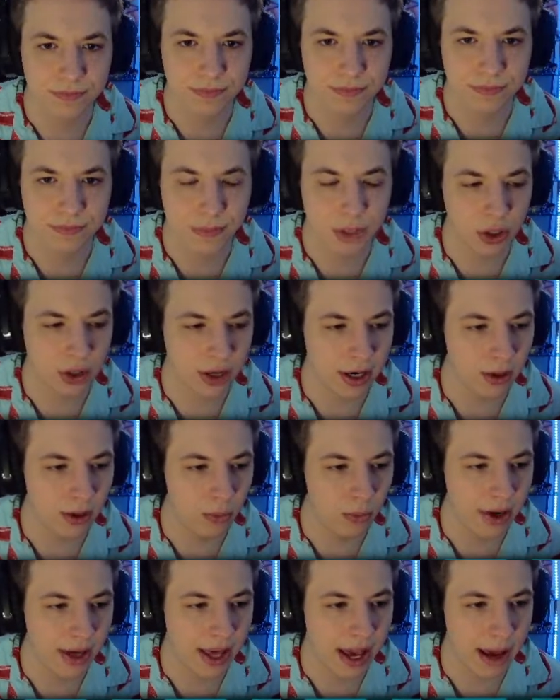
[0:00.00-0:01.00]
or kind of
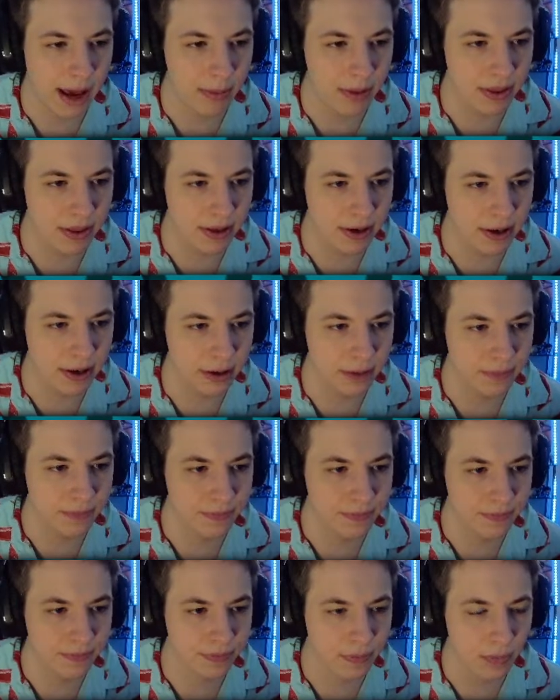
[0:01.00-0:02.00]
what happened there.
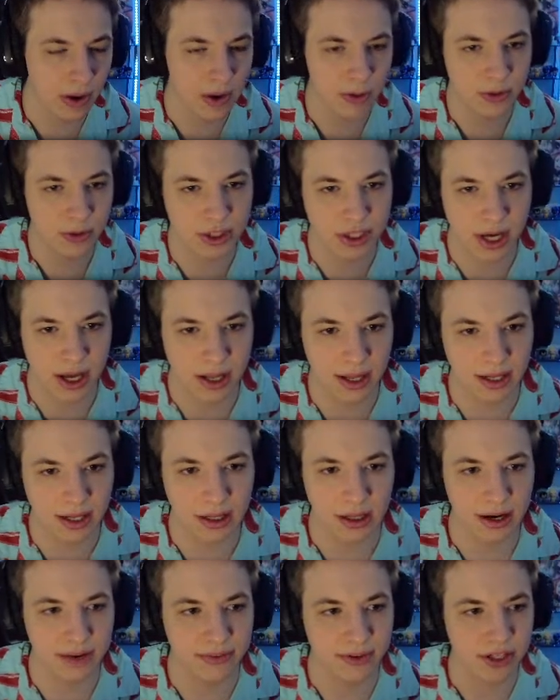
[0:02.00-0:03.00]
Maybe we just got like a
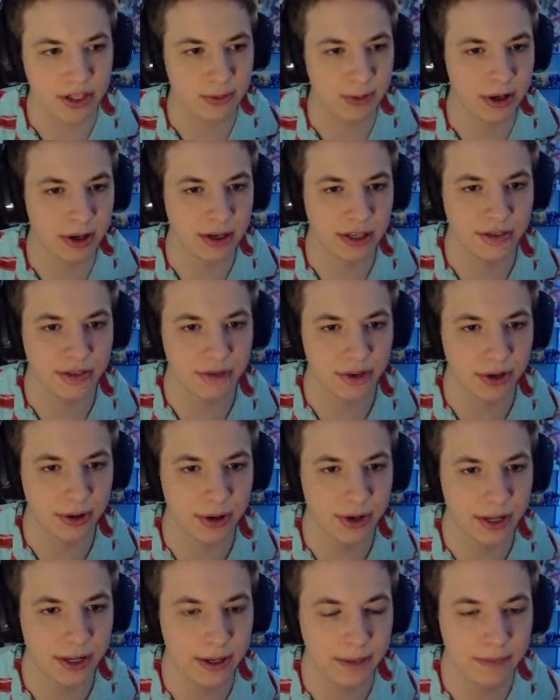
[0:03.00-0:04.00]
lot of experience for doing it.